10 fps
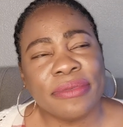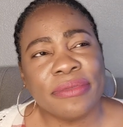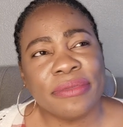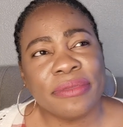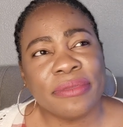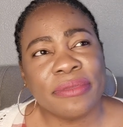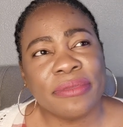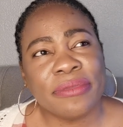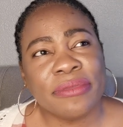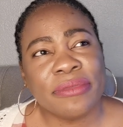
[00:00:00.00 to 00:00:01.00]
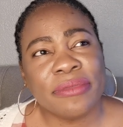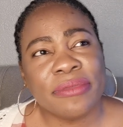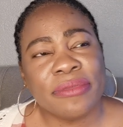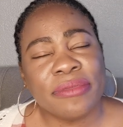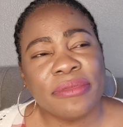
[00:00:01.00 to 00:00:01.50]

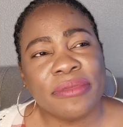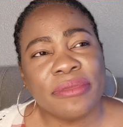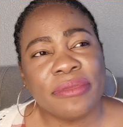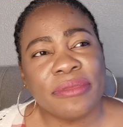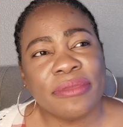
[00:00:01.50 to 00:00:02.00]
Nothing is said.